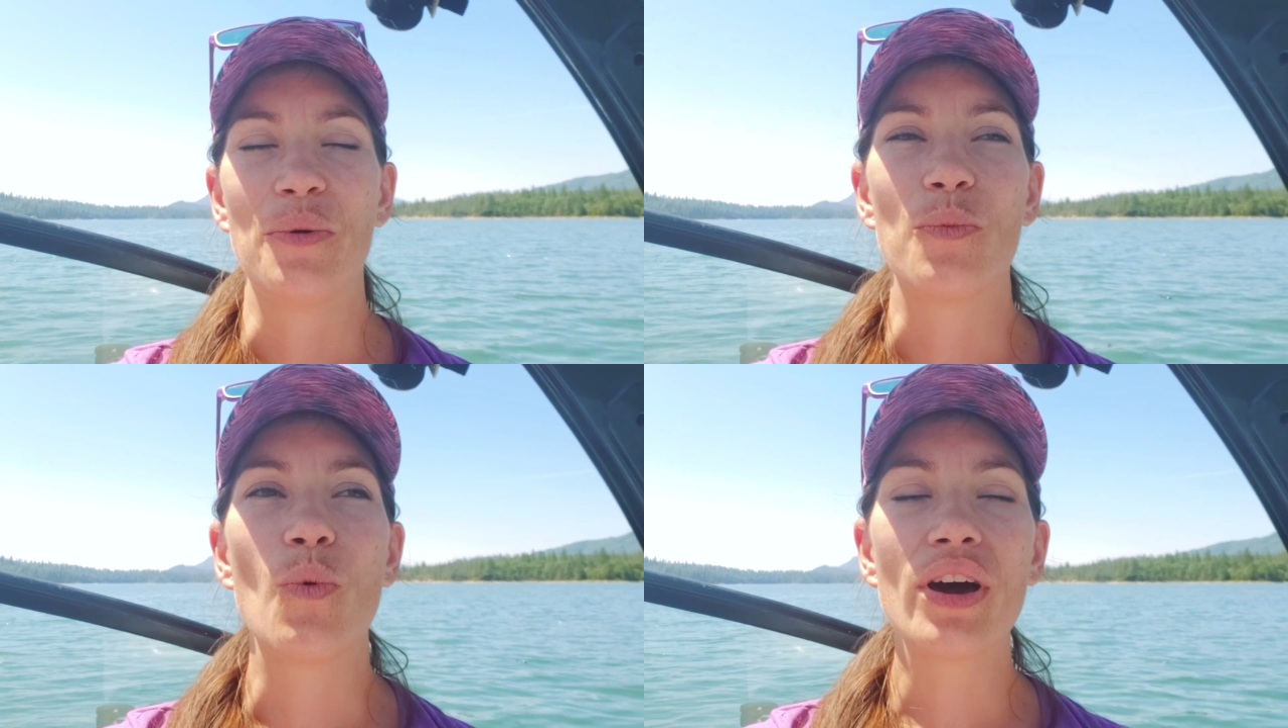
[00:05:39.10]

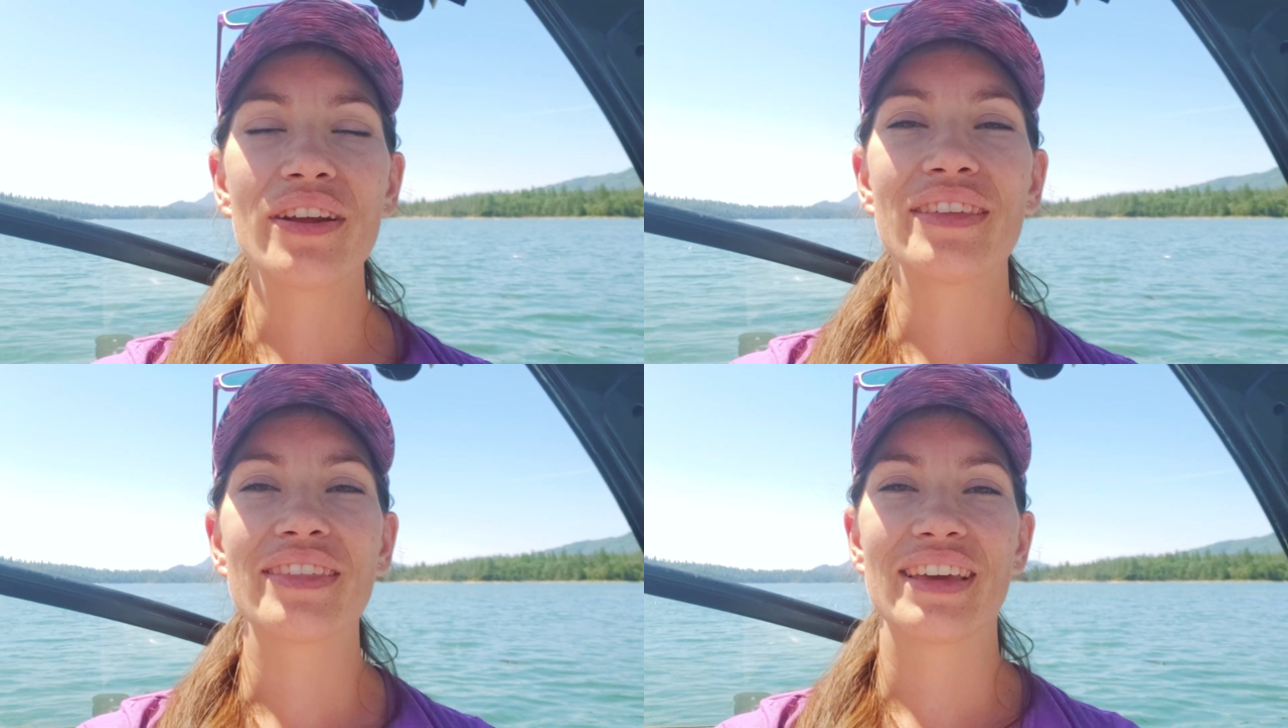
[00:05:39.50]
what
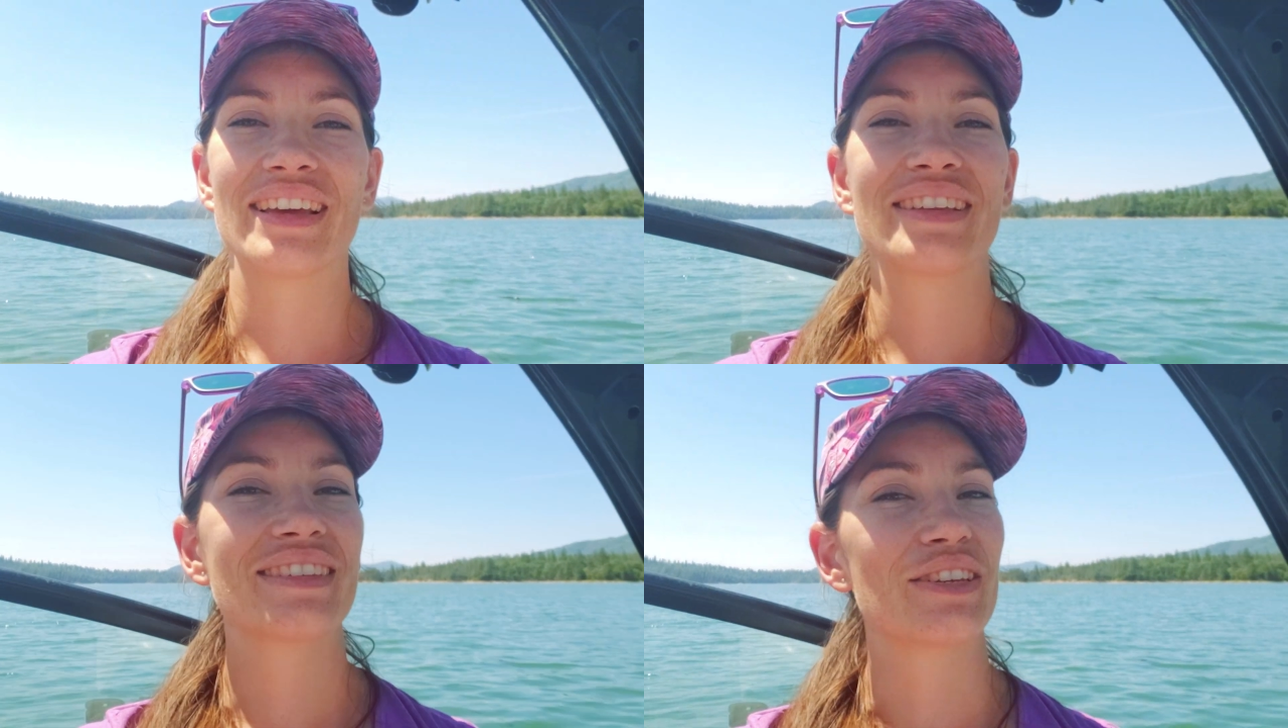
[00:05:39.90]
are the
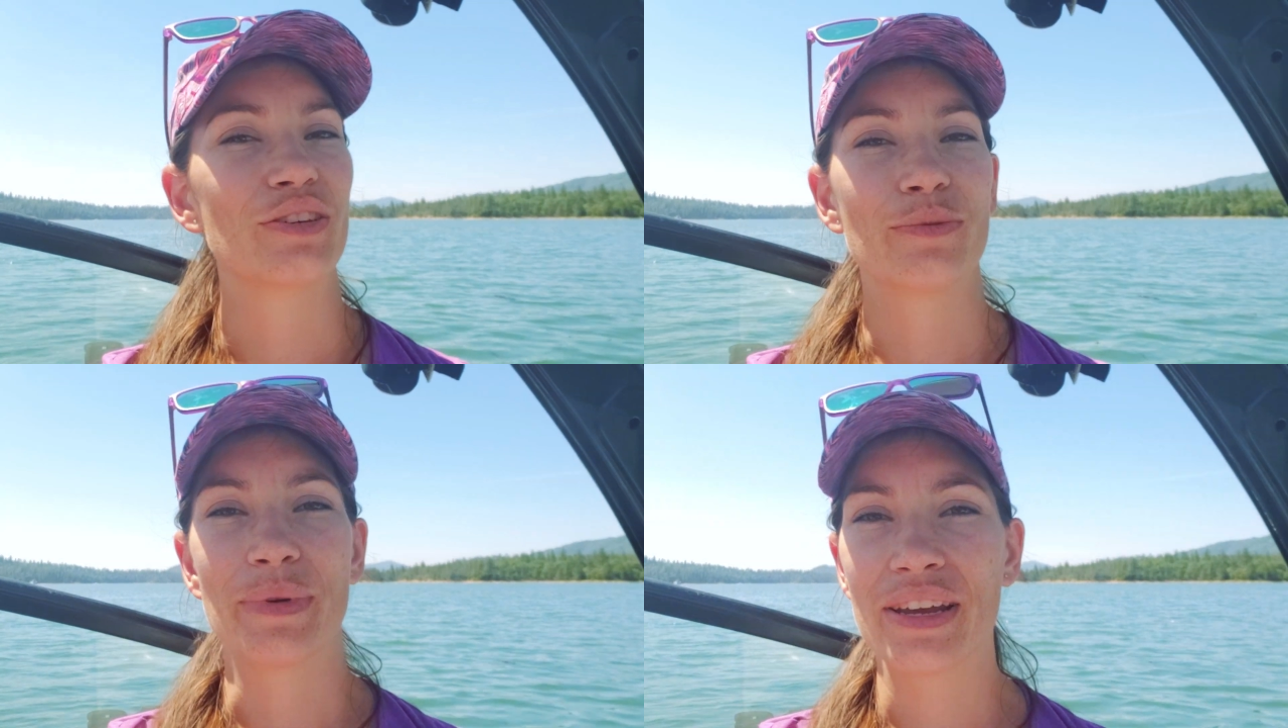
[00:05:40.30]
things
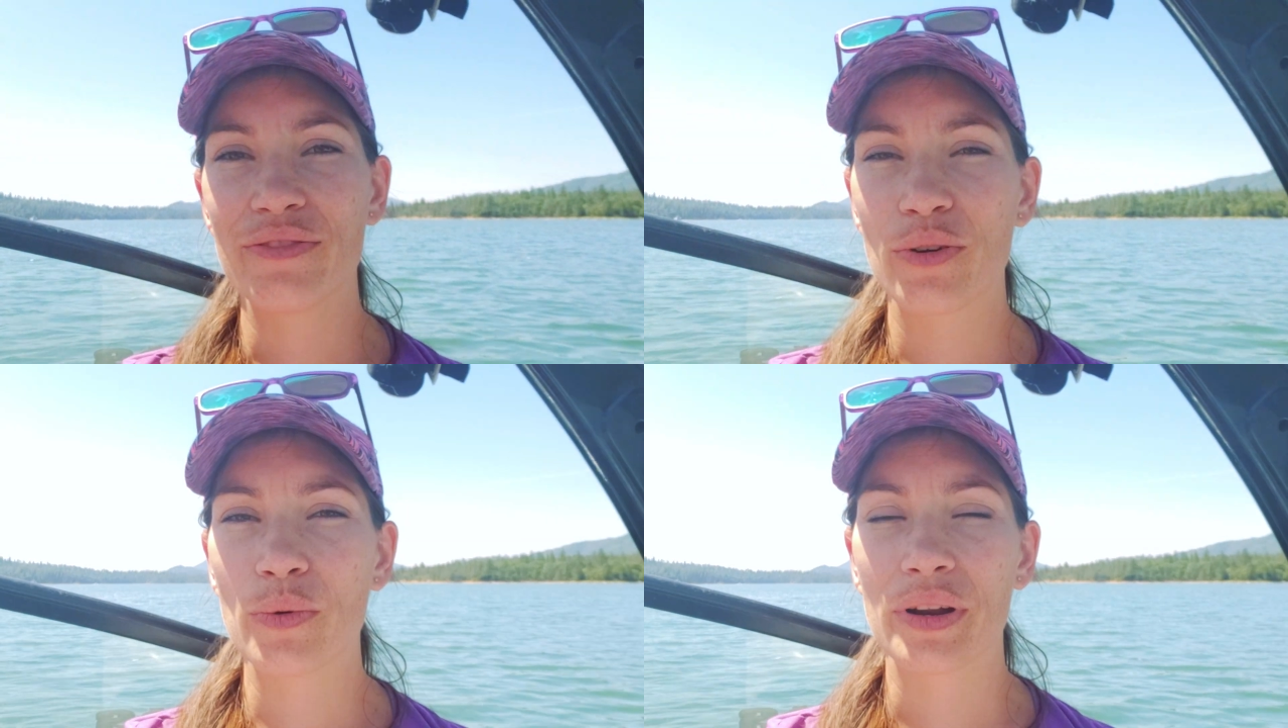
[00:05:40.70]
you're made
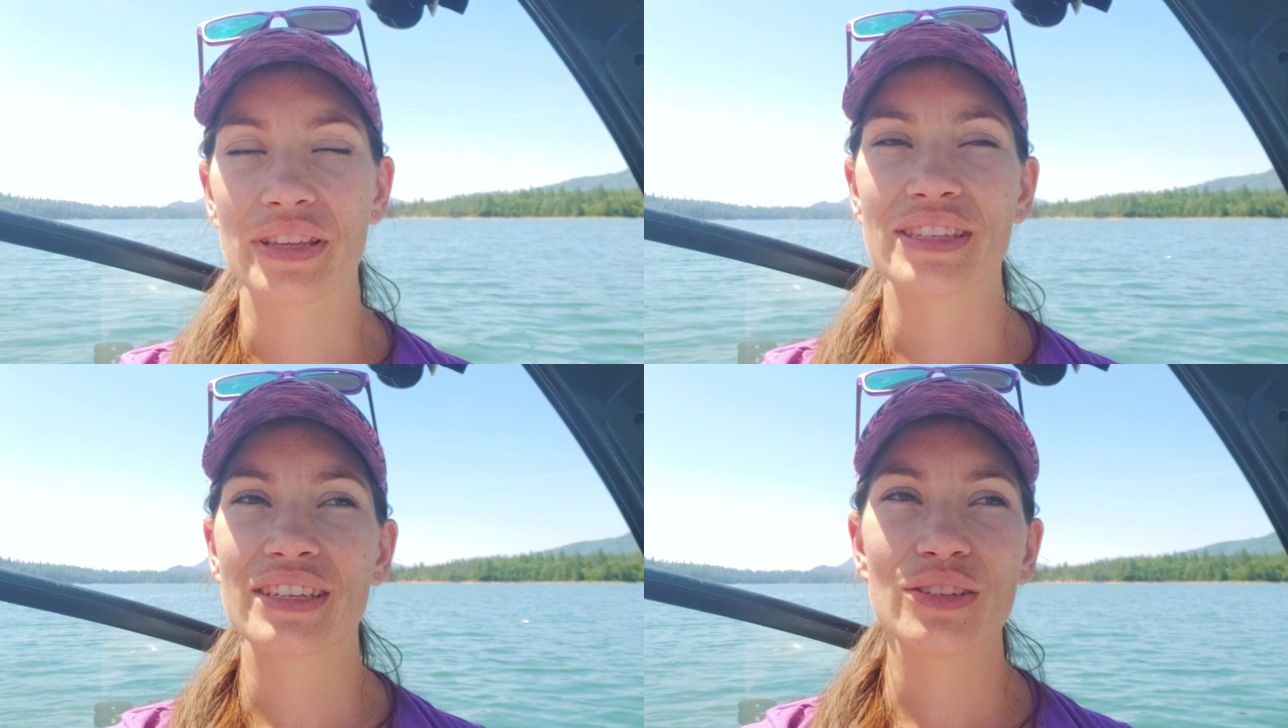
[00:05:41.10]
for? What are the
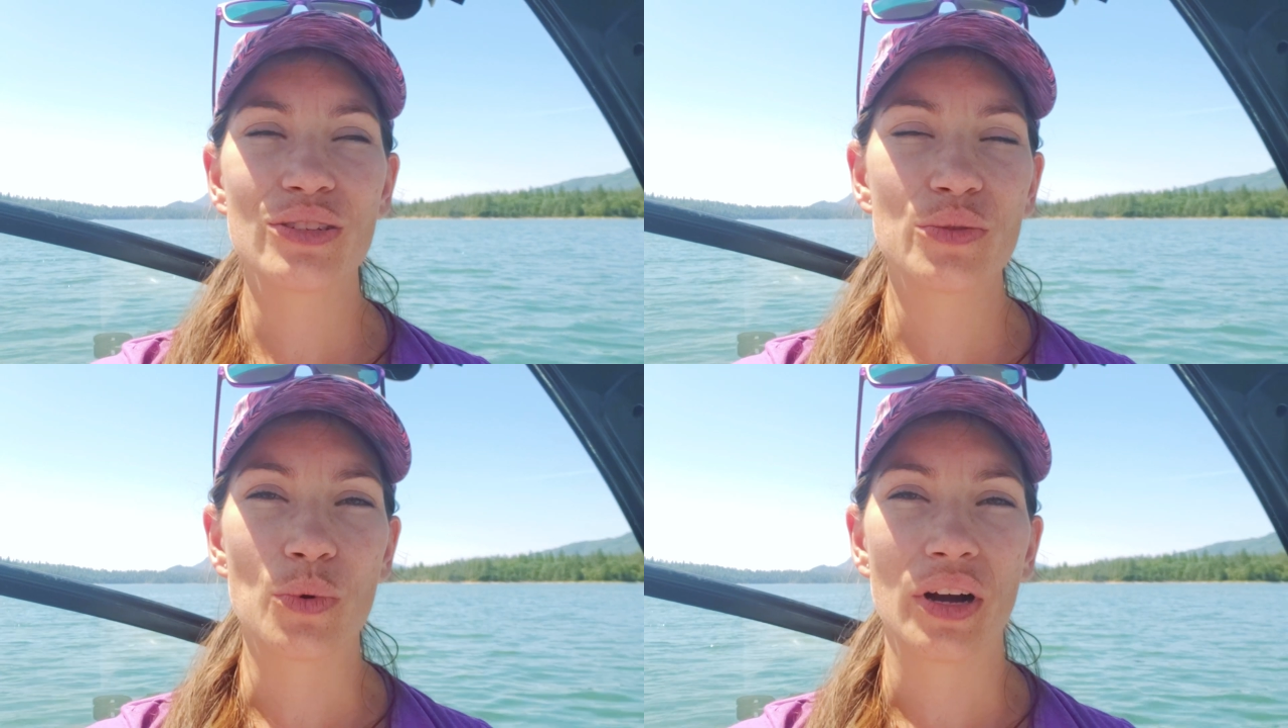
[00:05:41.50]
skills
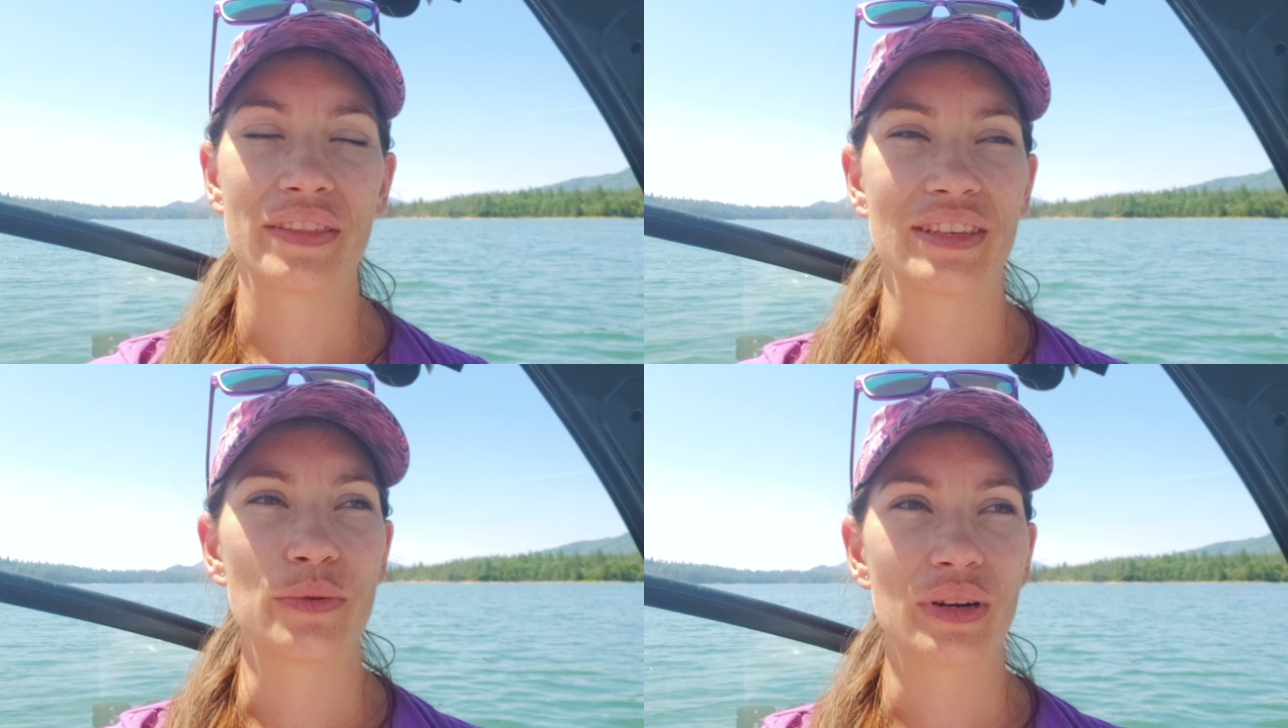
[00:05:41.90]
you
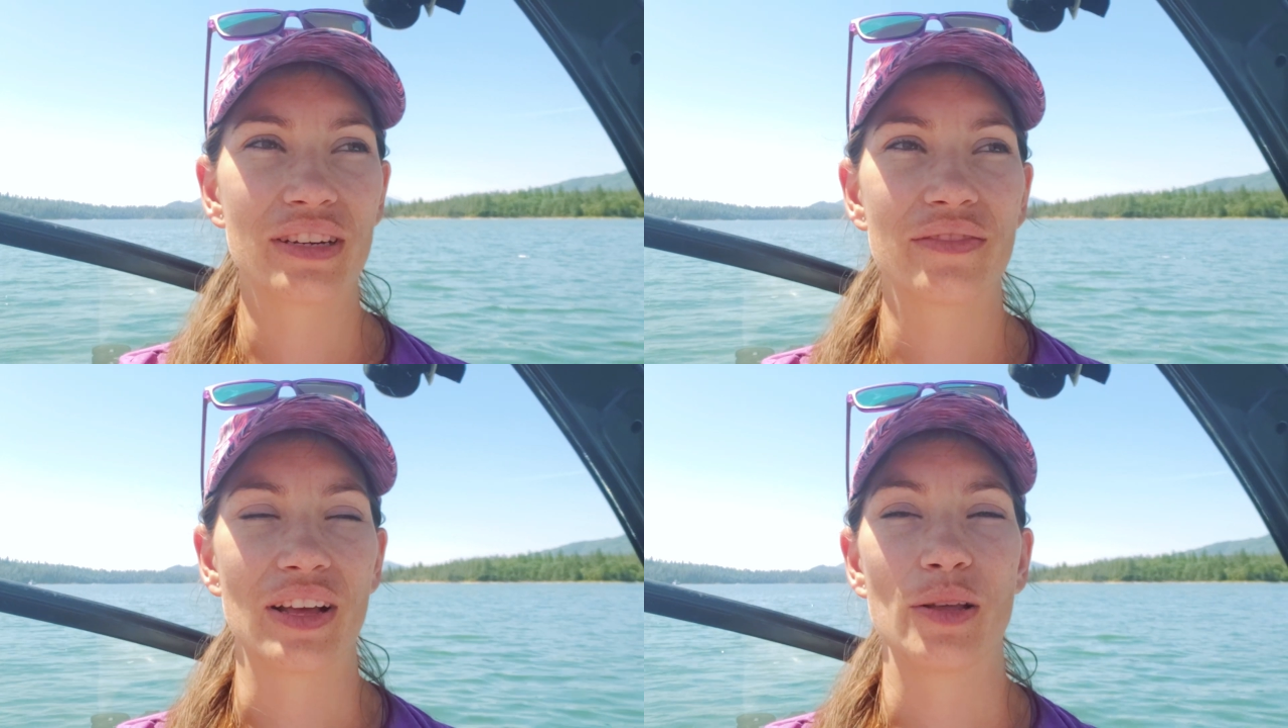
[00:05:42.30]
want that you want to
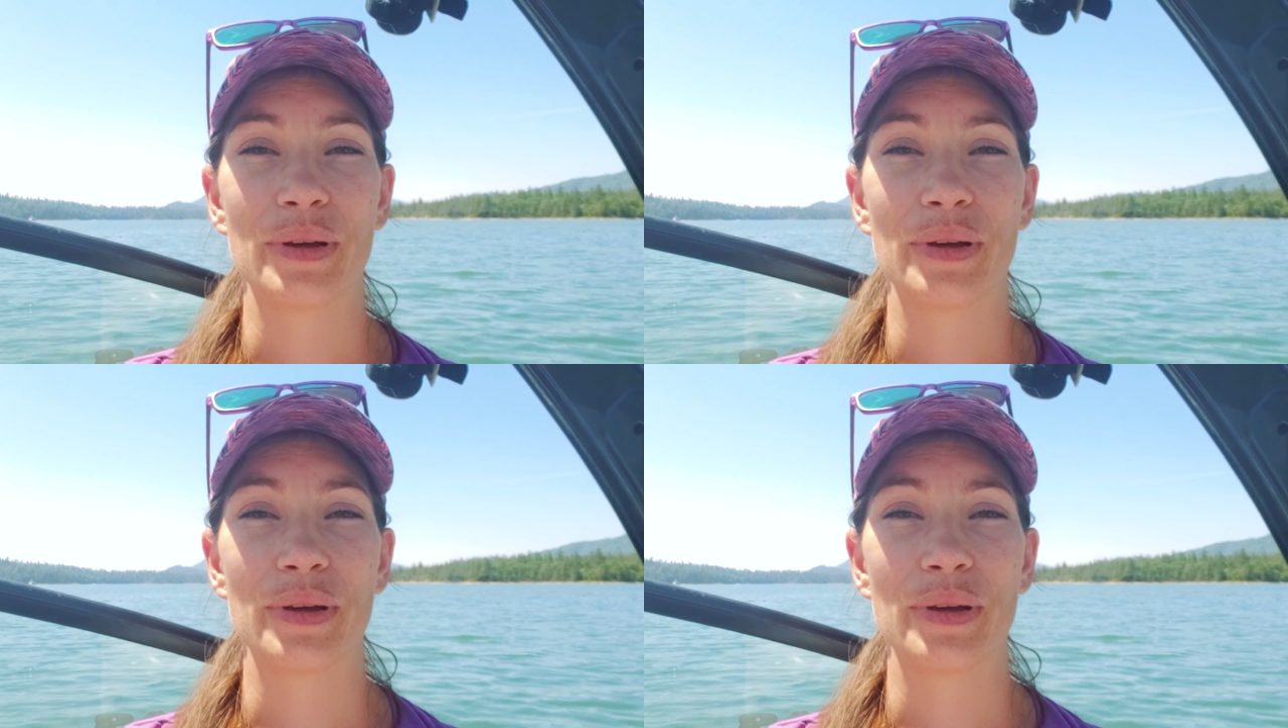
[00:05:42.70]
develop?